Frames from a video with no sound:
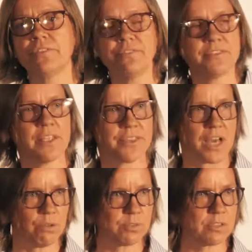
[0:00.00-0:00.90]

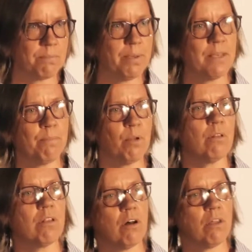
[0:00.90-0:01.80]
50,000
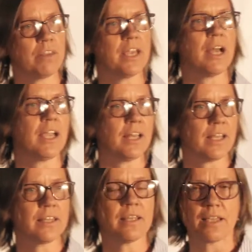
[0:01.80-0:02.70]
people on the
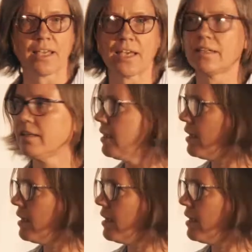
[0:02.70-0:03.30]
island and